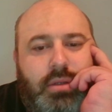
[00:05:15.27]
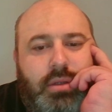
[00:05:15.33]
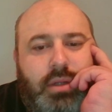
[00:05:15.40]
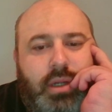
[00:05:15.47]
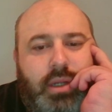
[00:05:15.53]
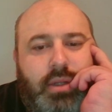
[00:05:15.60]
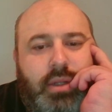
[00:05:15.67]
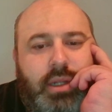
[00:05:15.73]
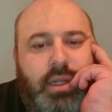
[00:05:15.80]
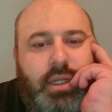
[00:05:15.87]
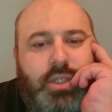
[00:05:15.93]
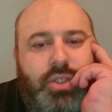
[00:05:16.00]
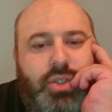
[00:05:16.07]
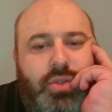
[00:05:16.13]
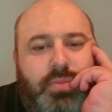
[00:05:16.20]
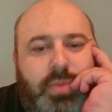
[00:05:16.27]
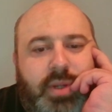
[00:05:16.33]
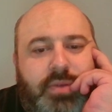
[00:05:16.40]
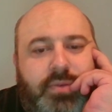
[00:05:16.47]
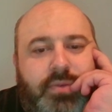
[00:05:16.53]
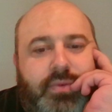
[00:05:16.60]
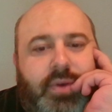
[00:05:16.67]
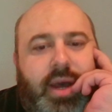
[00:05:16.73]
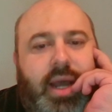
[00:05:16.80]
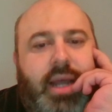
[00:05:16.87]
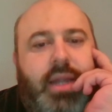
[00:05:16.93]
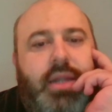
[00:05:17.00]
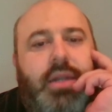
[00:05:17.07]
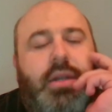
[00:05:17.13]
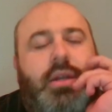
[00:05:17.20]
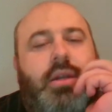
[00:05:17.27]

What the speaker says: I think I should be fine.